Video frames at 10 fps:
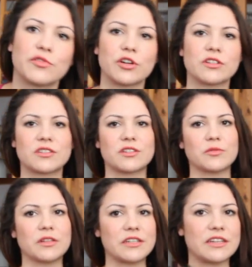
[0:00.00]
first, you
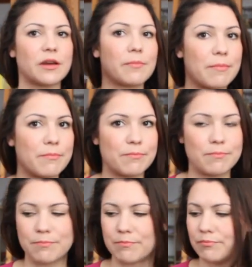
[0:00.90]
will need
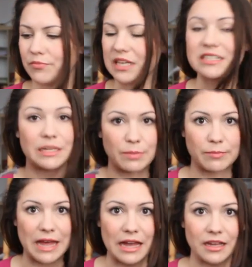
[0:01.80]
a sleeping
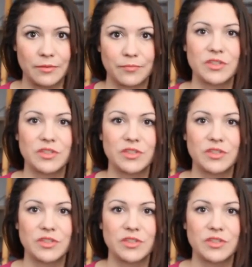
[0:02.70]
bag.